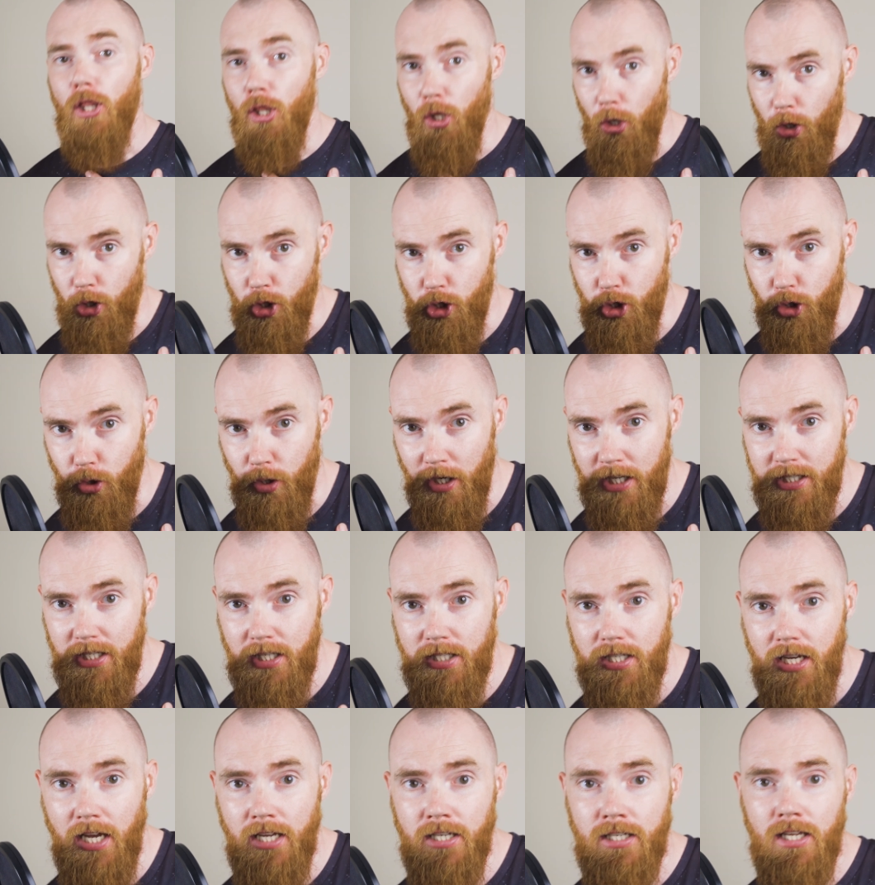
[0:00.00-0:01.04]
there sure is a
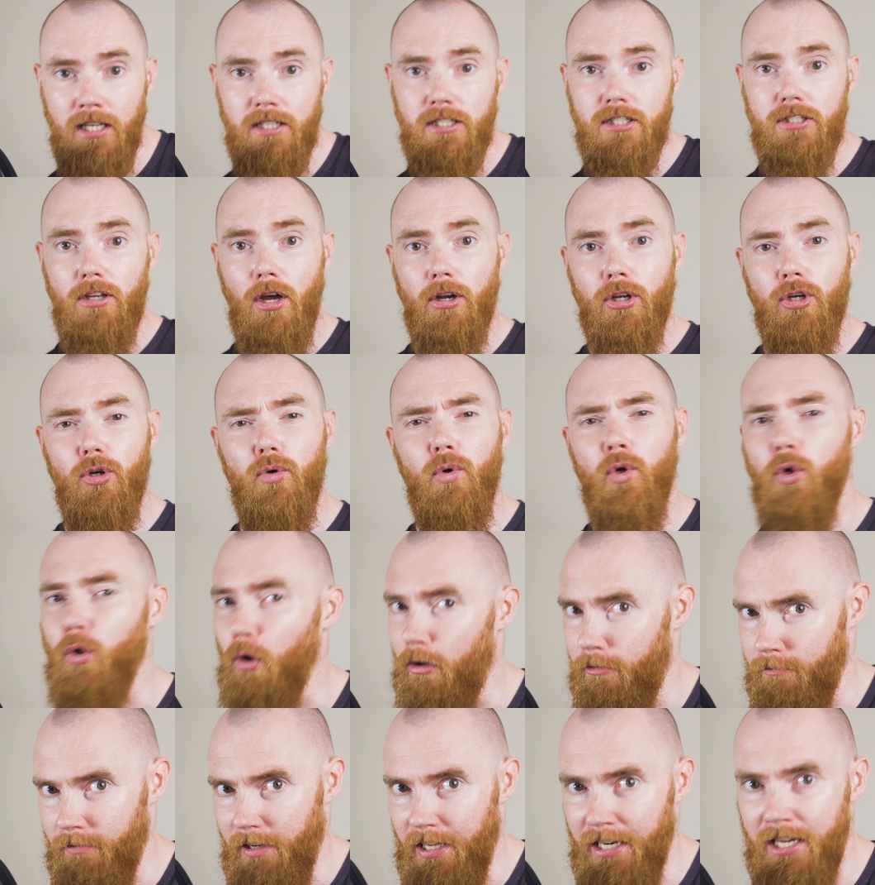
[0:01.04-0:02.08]
tight-knit circle who
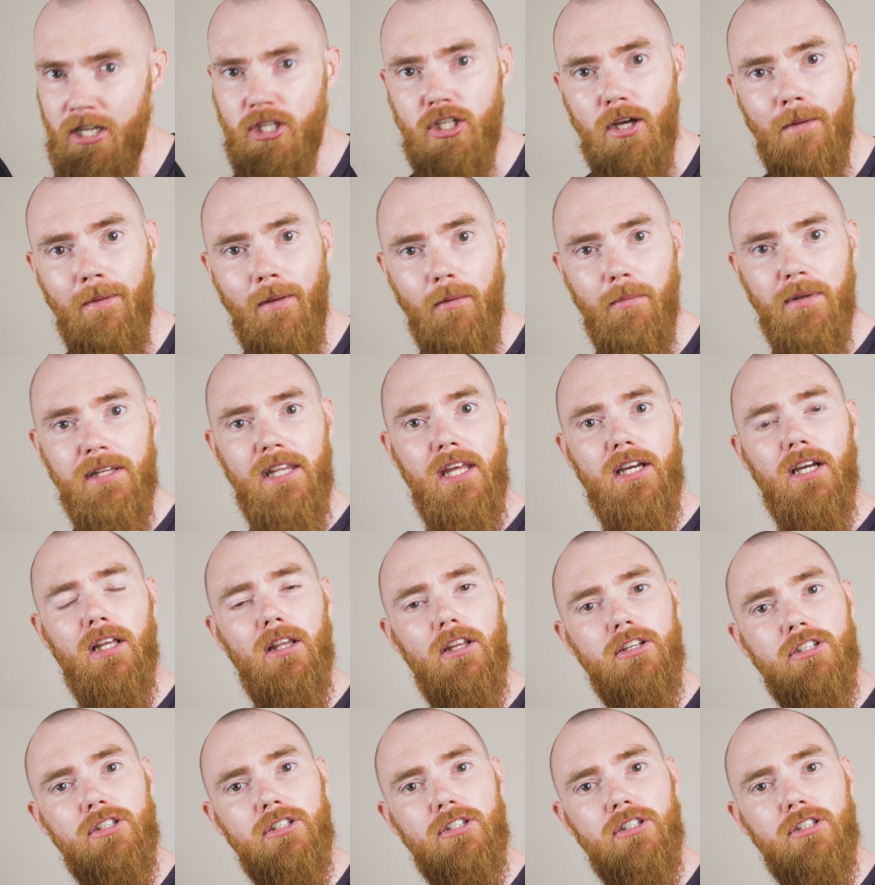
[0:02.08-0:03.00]
are very chummy with Nicola